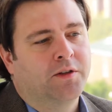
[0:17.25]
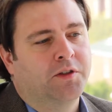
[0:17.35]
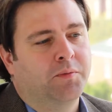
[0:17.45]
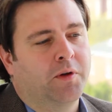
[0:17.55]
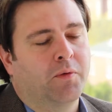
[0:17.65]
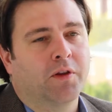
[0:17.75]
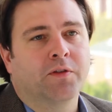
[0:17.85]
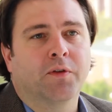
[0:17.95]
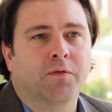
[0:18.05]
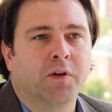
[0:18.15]
She's been with
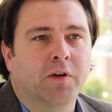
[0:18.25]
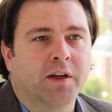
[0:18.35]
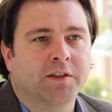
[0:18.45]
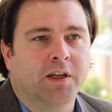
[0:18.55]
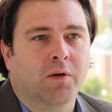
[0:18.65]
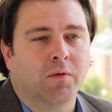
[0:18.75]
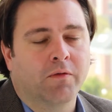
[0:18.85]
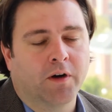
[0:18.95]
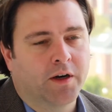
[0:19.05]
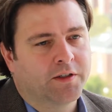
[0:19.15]
us for a few days now. We're
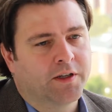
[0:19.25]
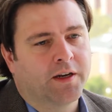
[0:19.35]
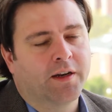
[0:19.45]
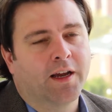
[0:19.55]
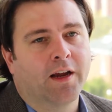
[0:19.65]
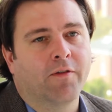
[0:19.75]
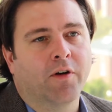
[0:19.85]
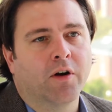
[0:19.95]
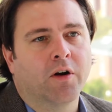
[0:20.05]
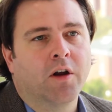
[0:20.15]
very excited to have
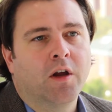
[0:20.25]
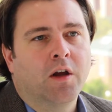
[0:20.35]
her.